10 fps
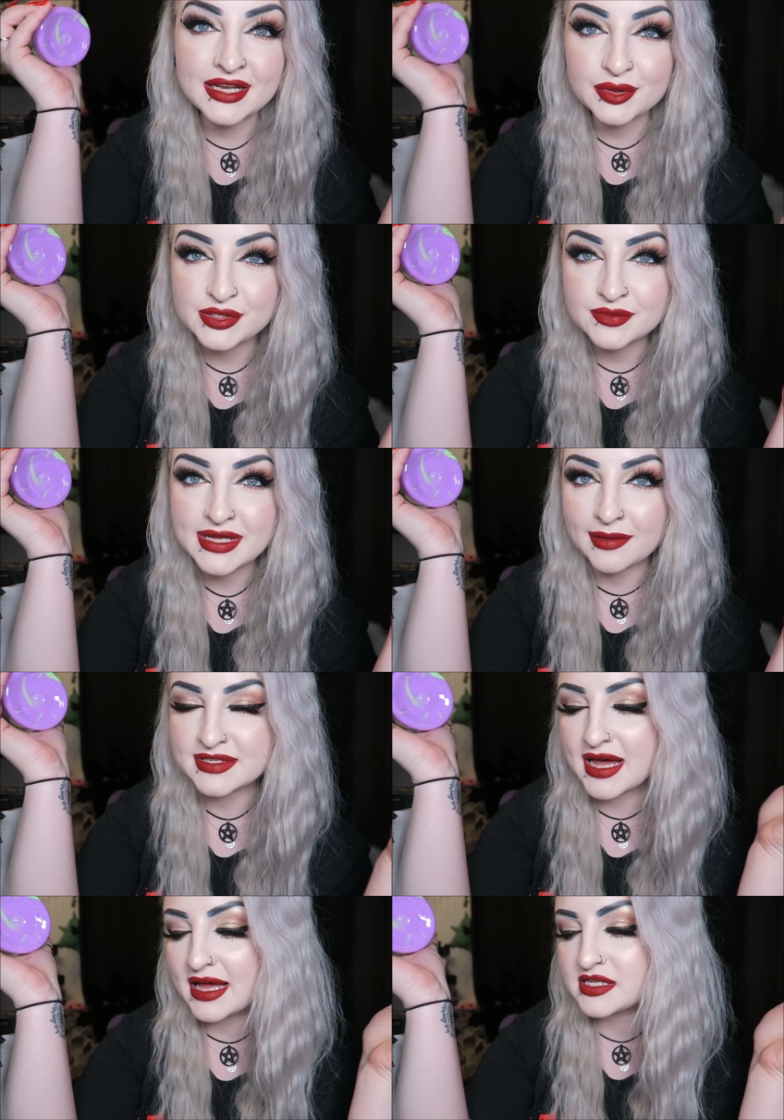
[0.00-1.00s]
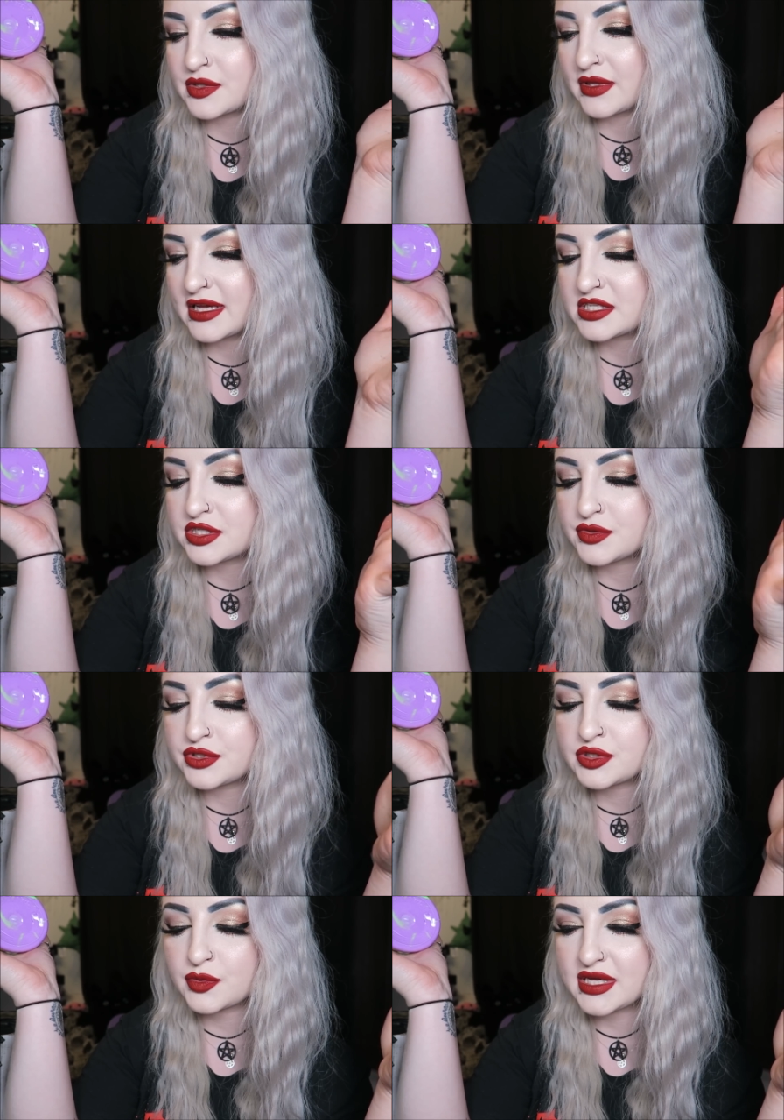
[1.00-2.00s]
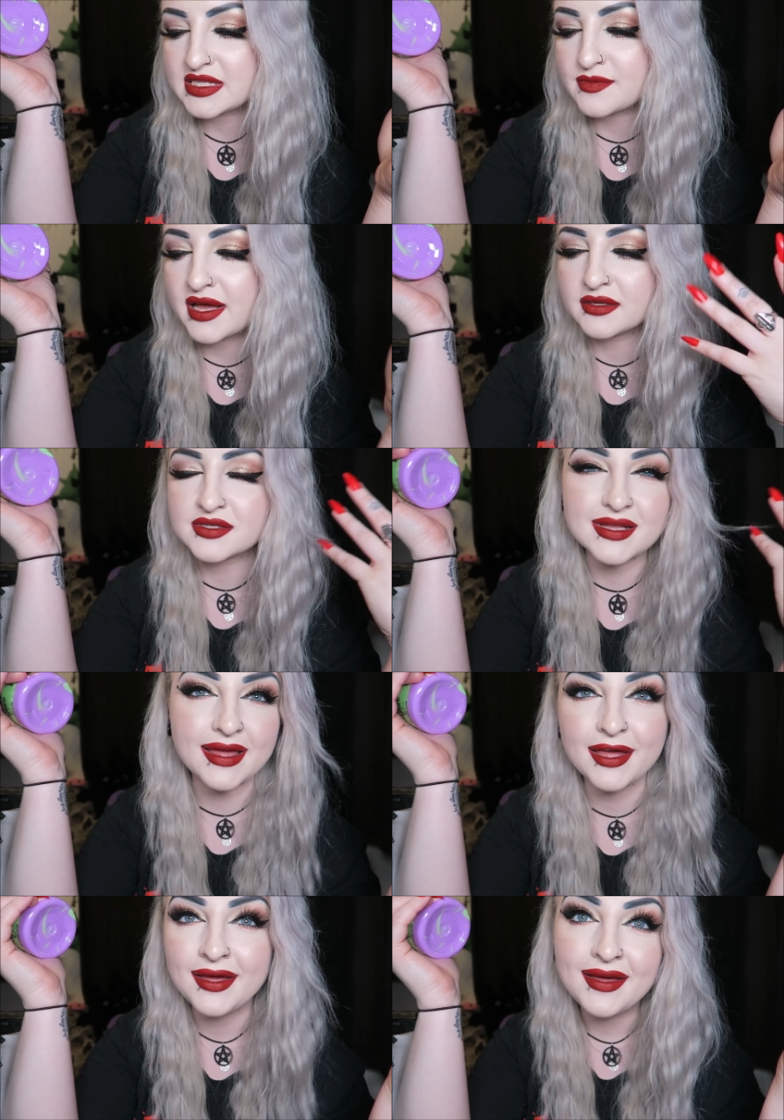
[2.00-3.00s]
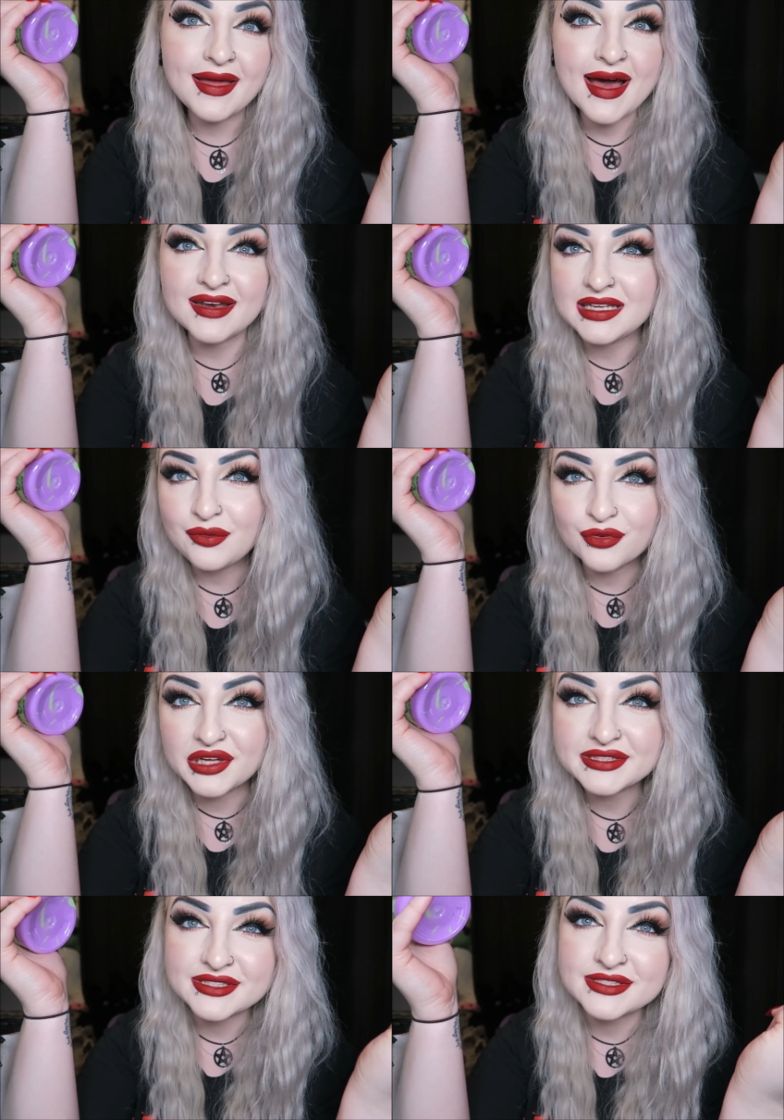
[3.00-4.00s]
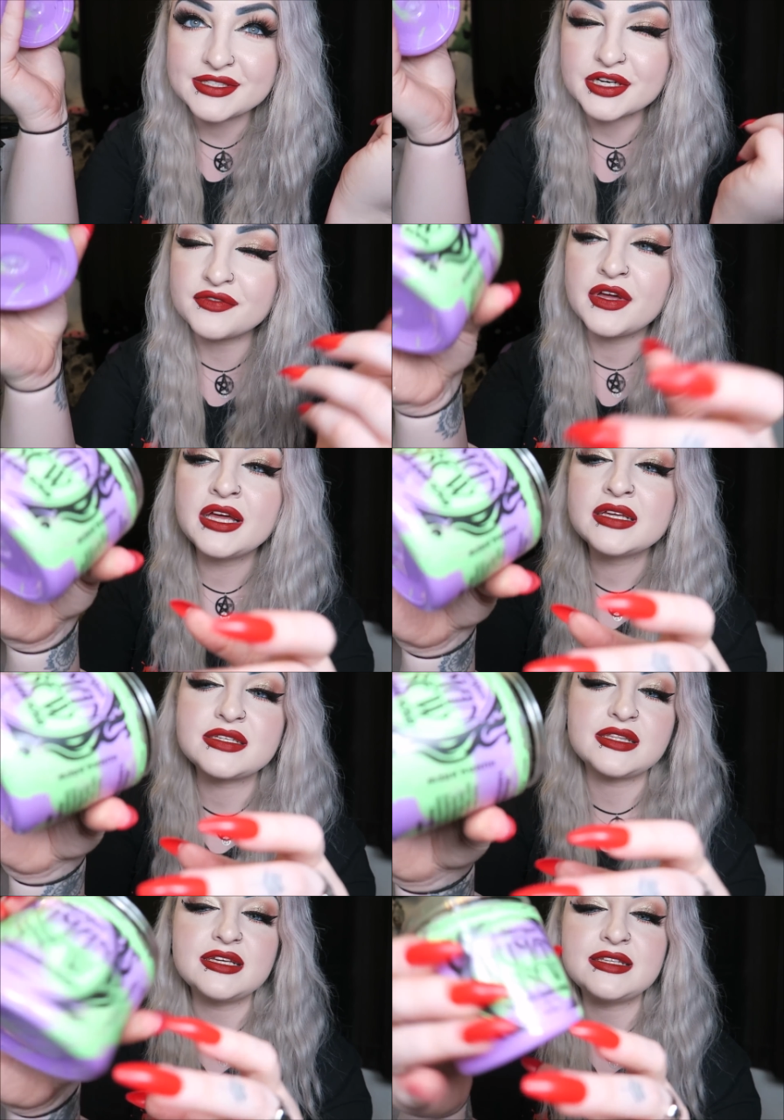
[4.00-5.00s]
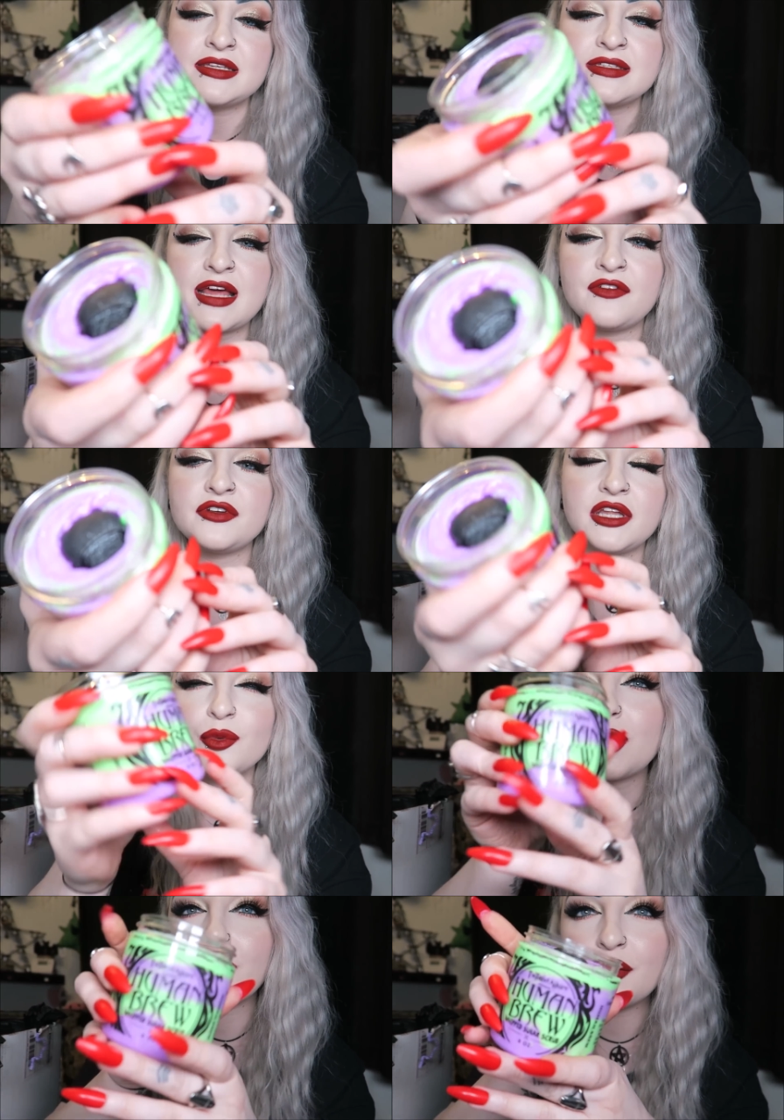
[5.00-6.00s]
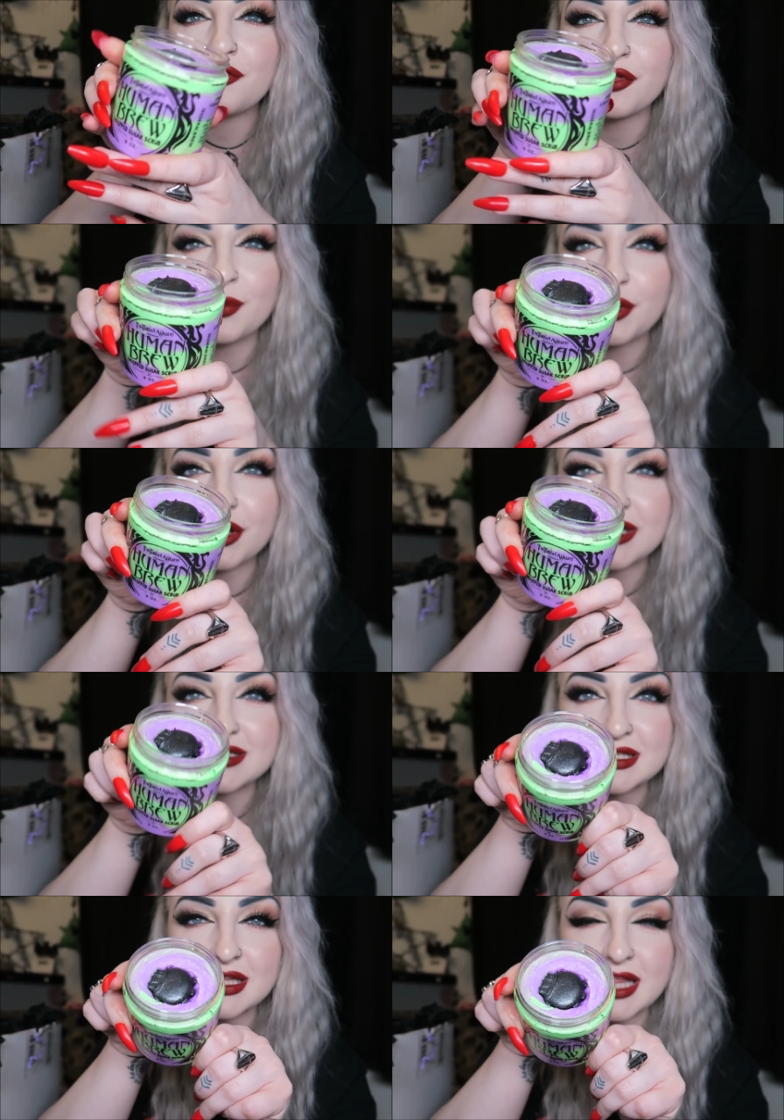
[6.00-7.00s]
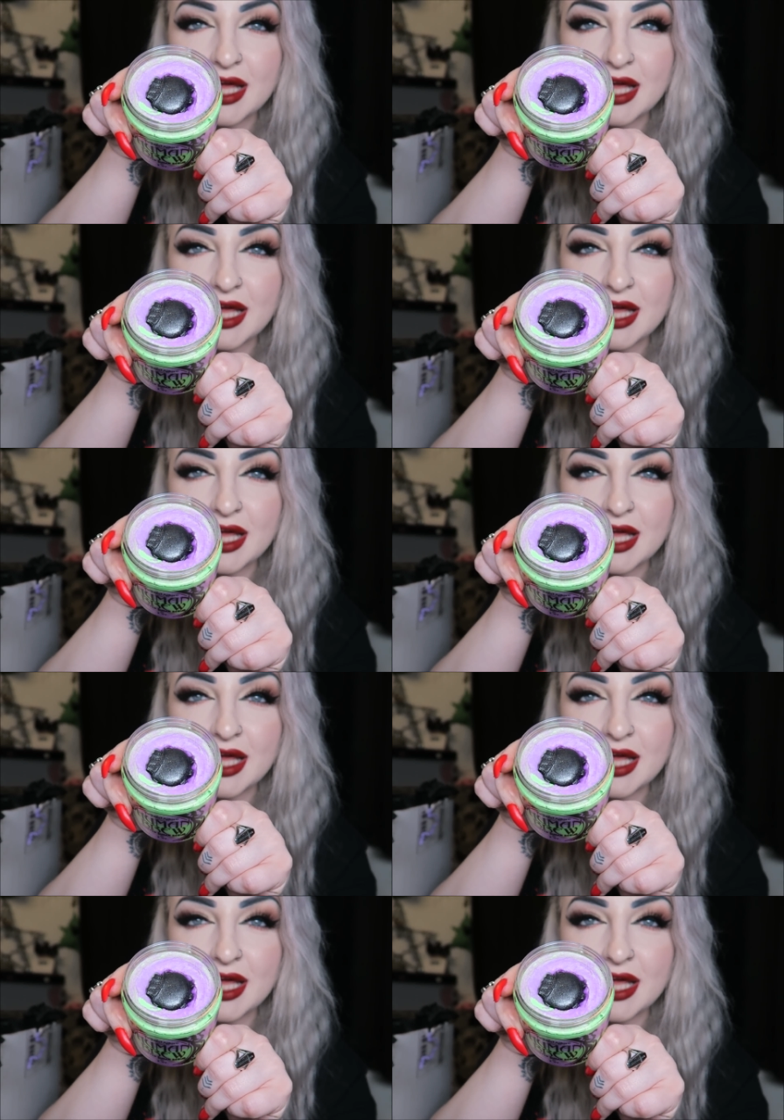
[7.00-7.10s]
I know sometimes guys don't like to use sweet smells like candy floss and stuff. So this is definitely one for the boys that